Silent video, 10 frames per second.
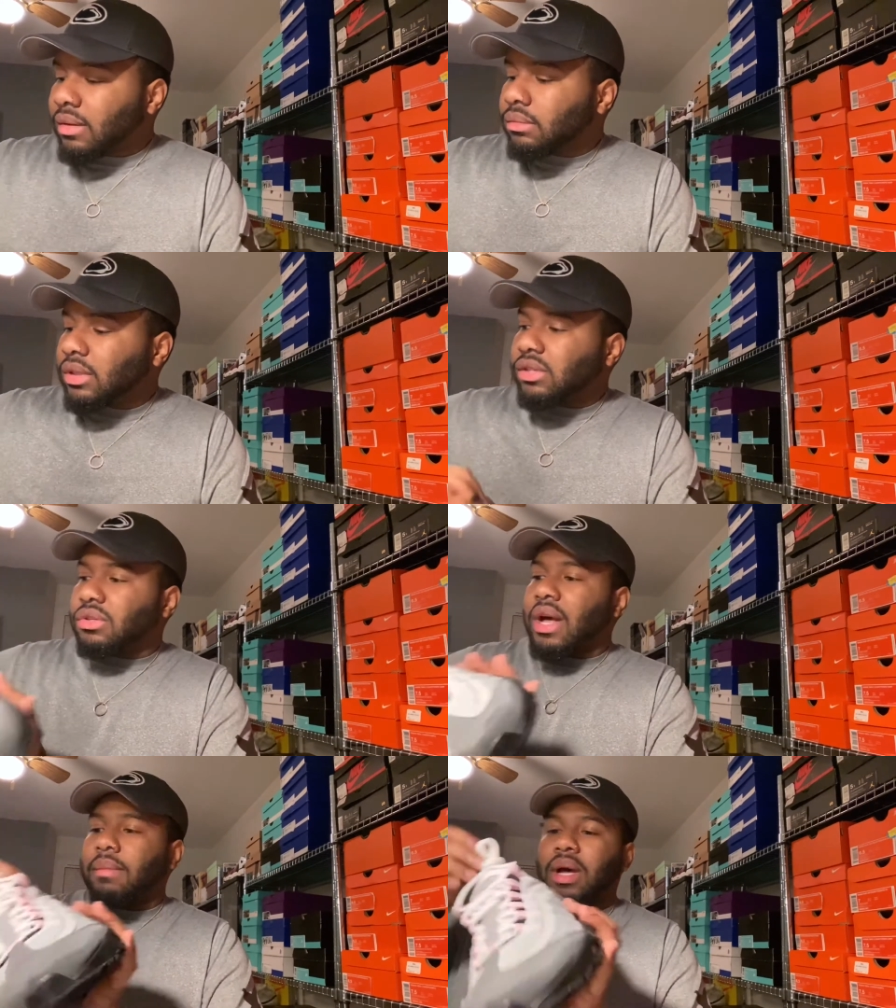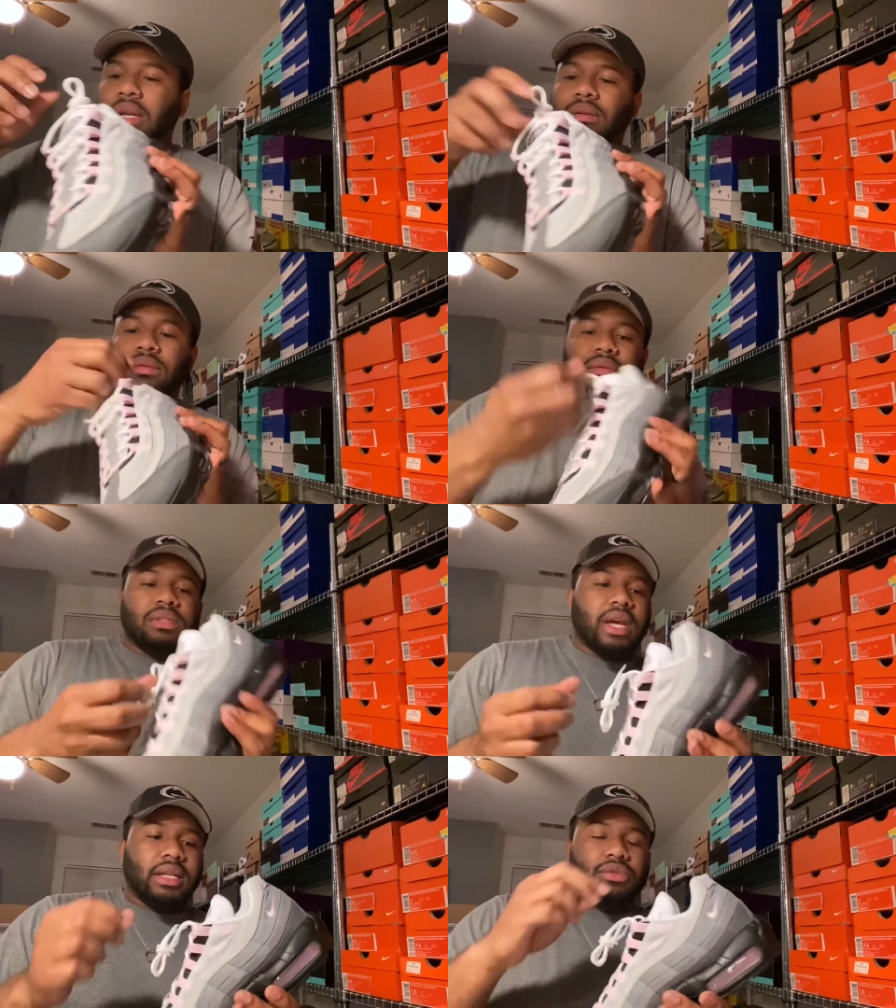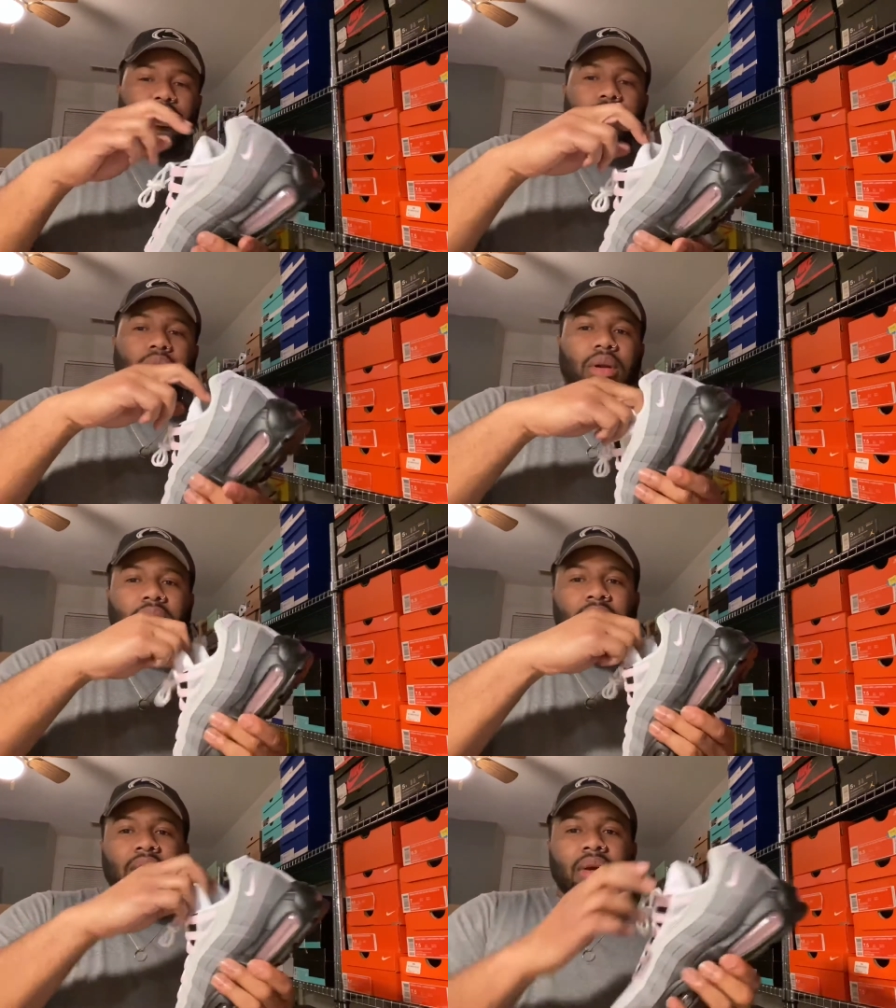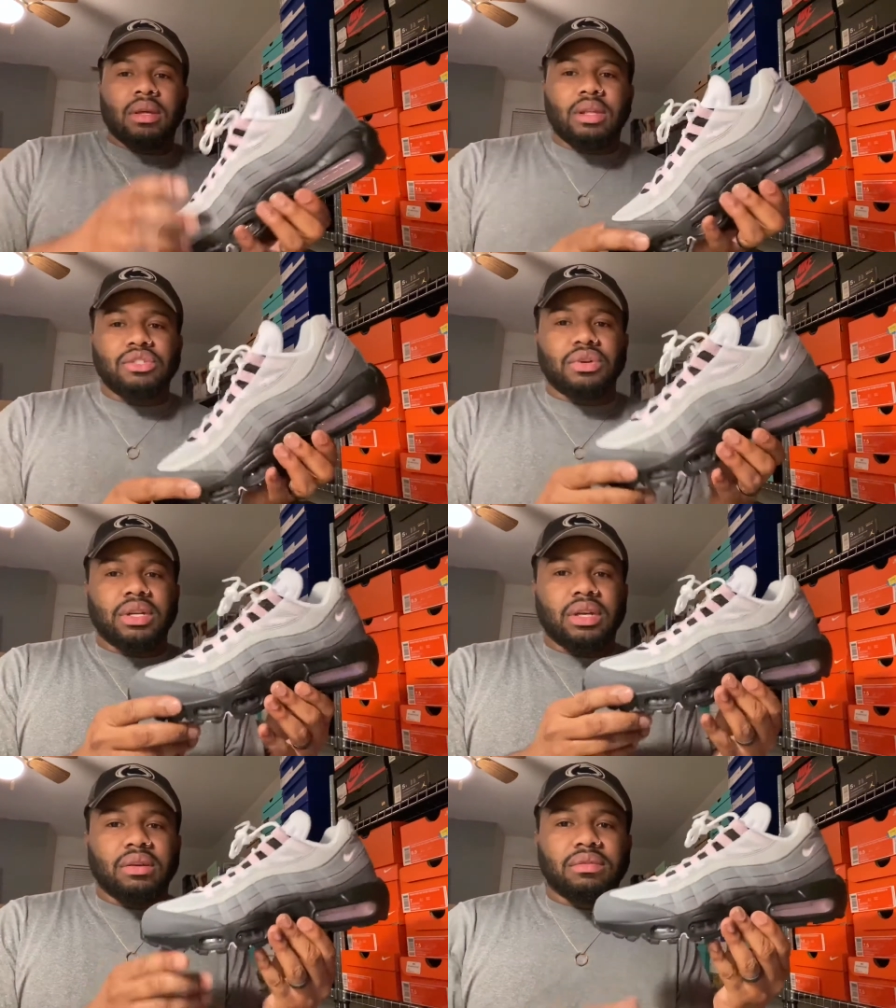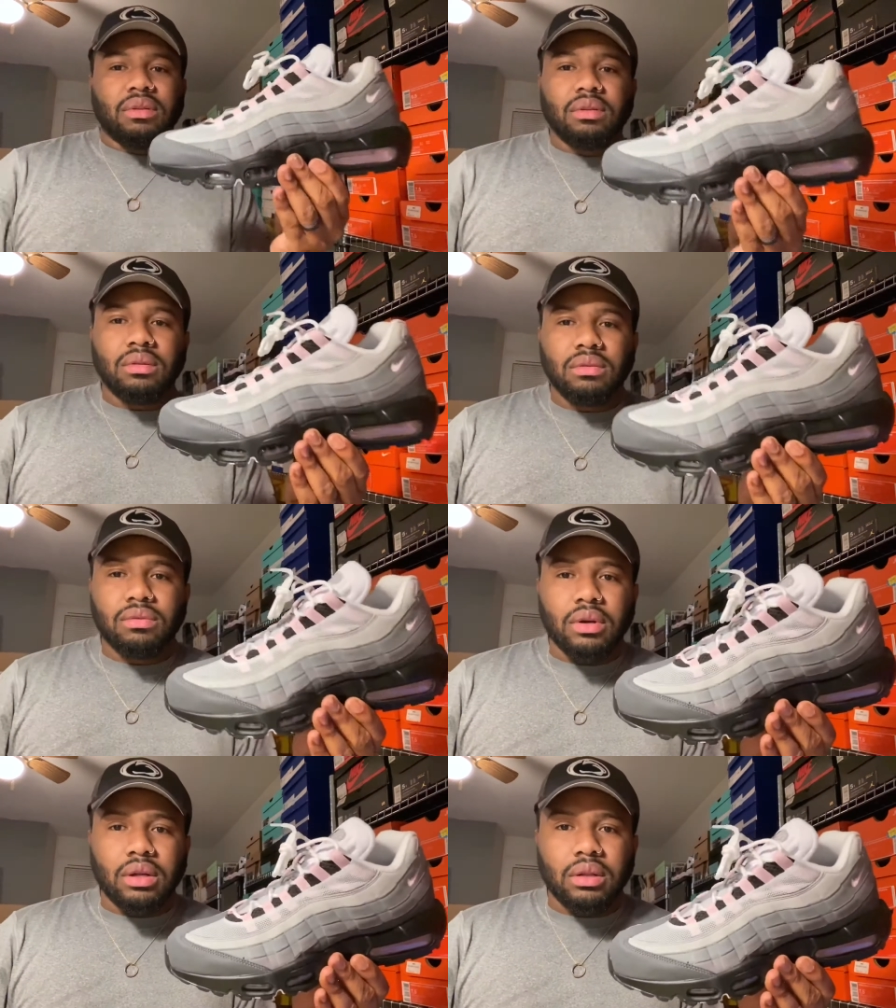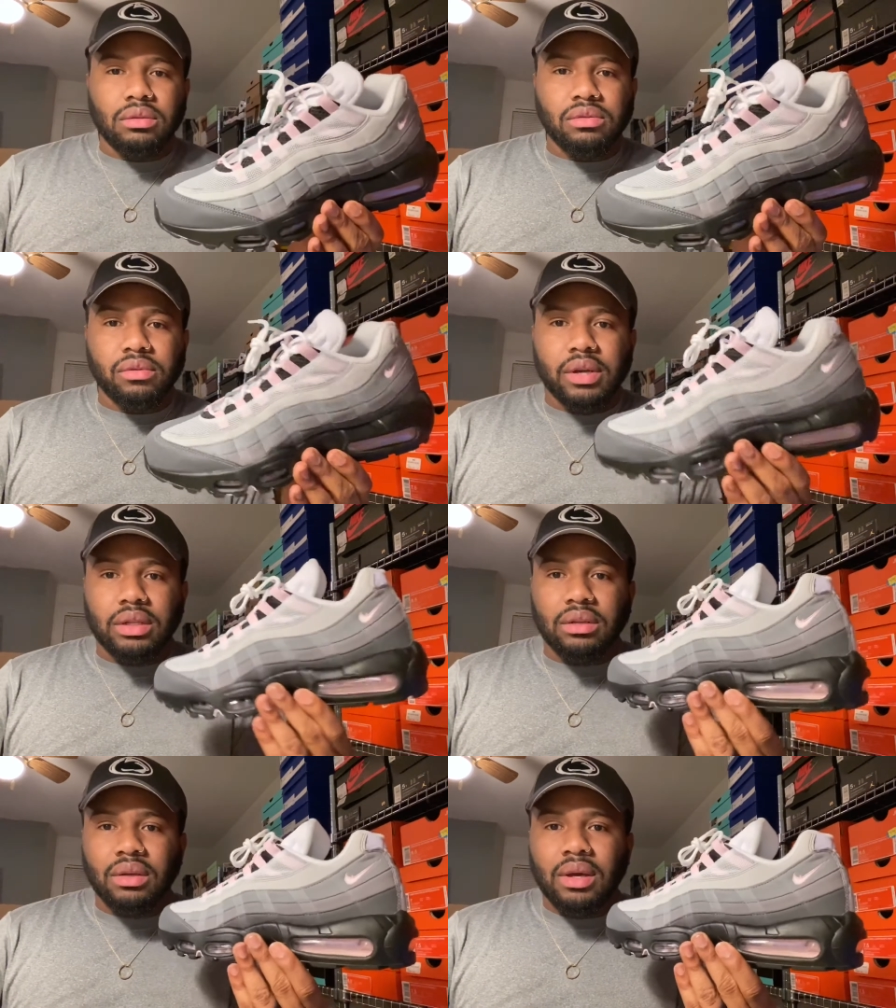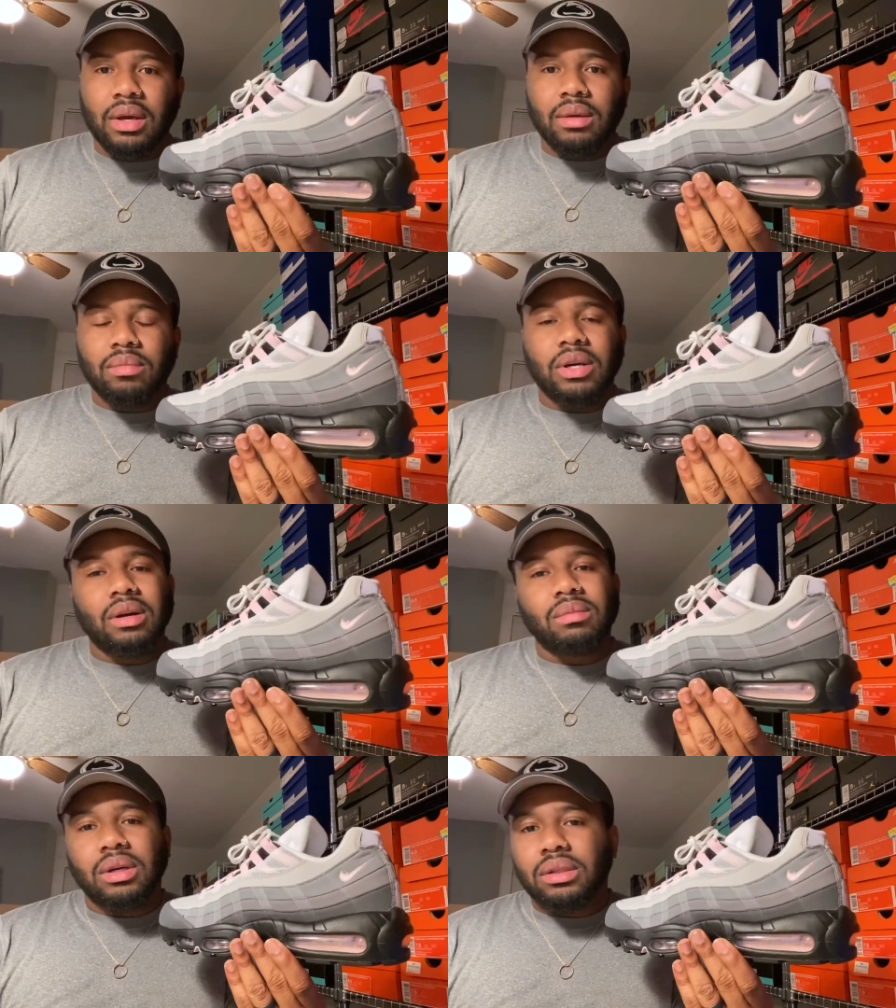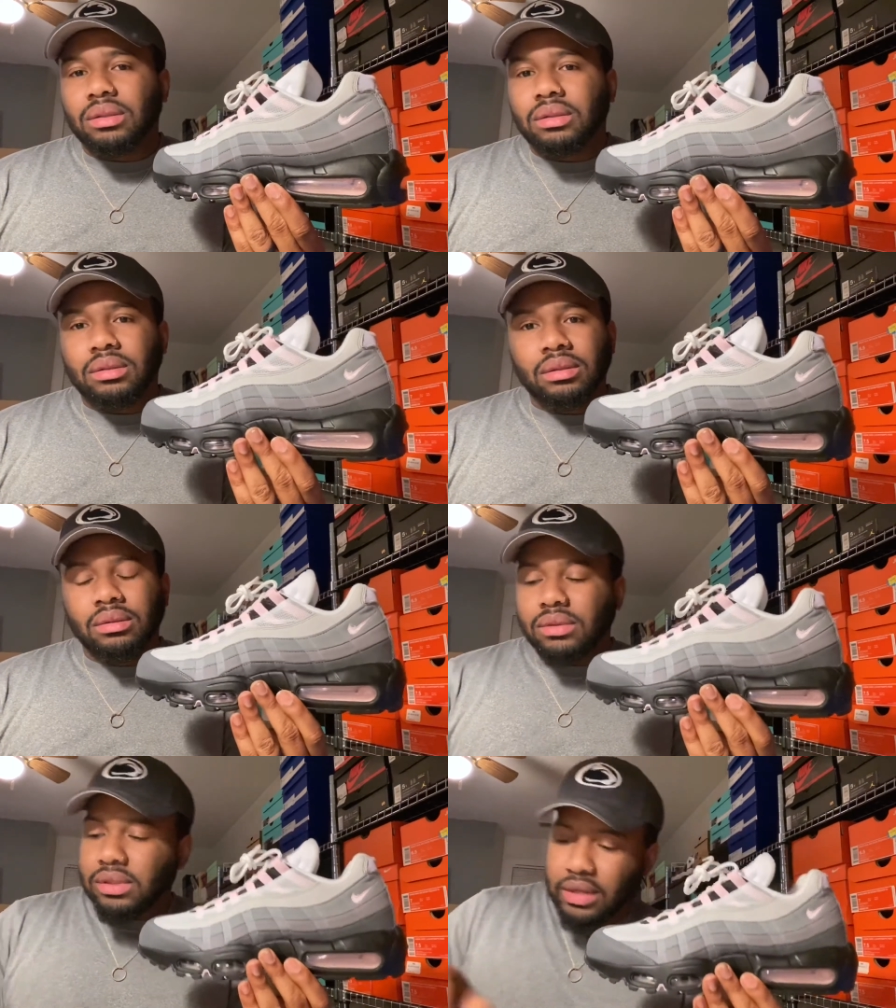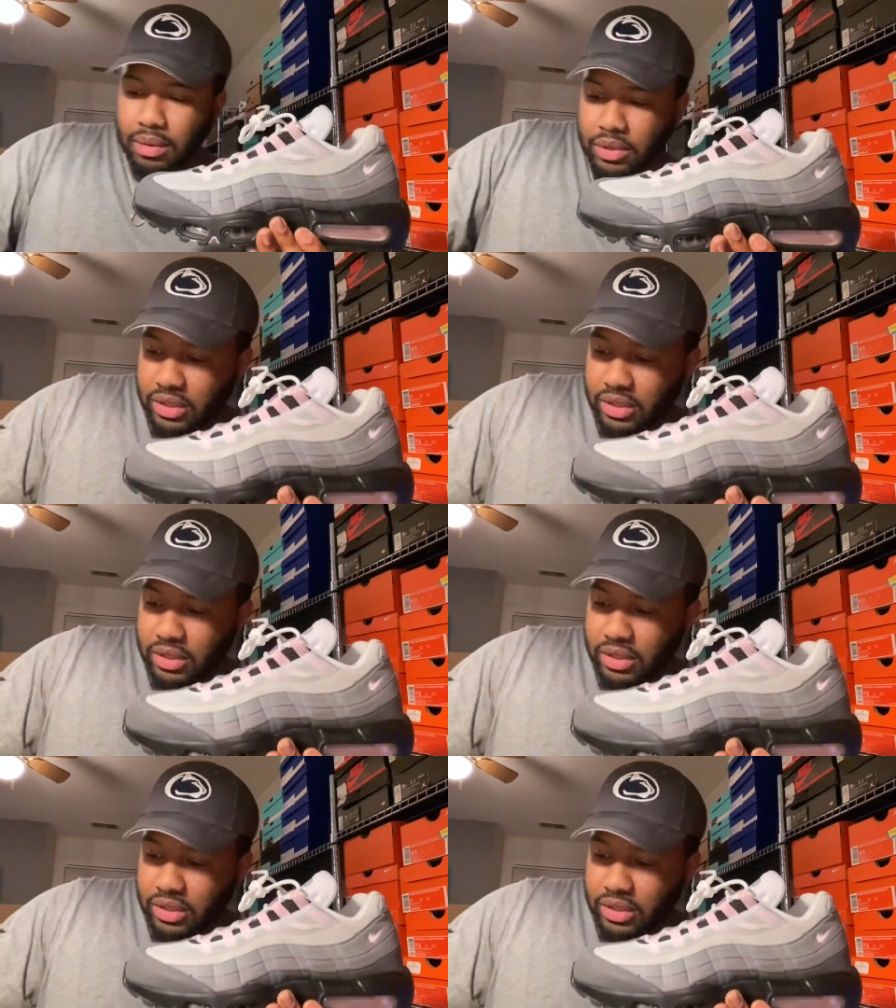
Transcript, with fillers: these are not mine sad to report these are a gift for a close friend but come on what's the name of this